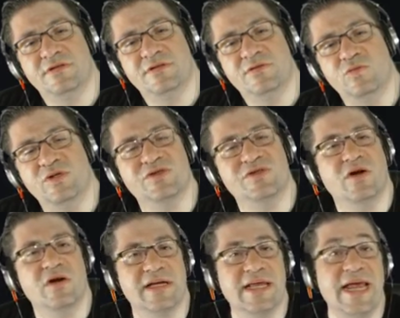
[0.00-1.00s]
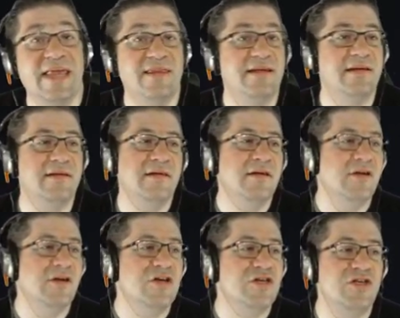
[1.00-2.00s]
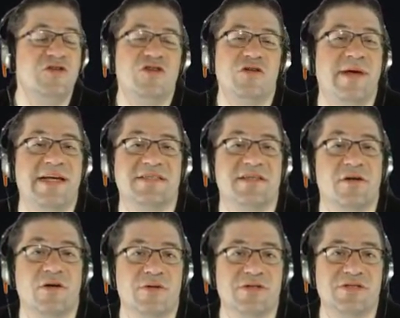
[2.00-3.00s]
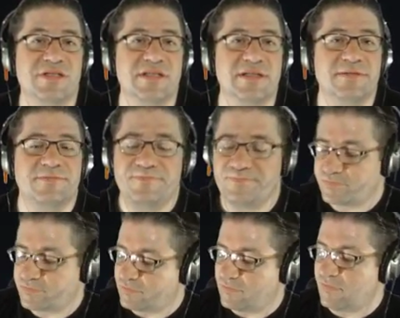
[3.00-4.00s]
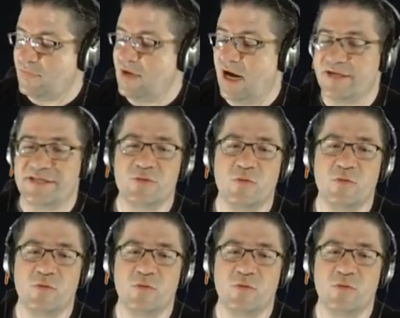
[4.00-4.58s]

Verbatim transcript: real target. And then YouTube has their own agenda. I just